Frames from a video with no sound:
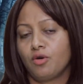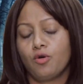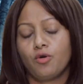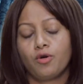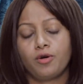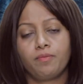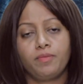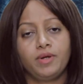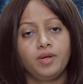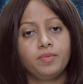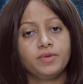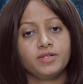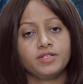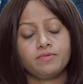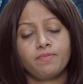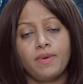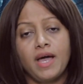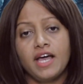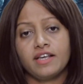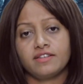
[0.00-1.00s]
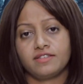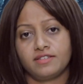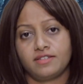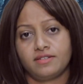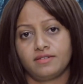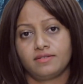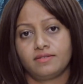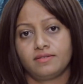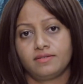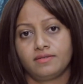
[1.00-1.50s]
or people's past.
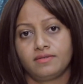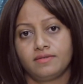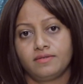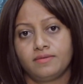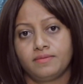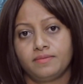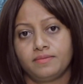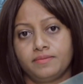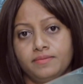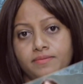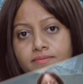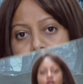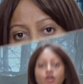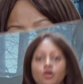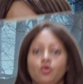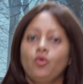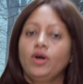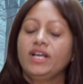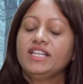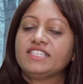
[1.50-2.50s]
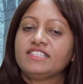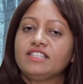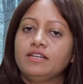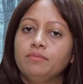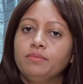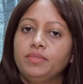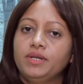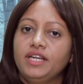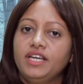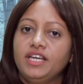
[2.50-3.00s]
While
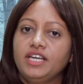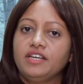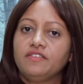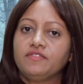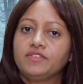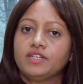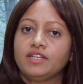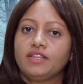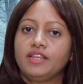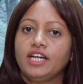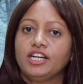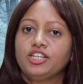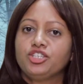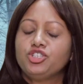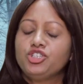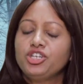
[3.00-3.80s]
some believed that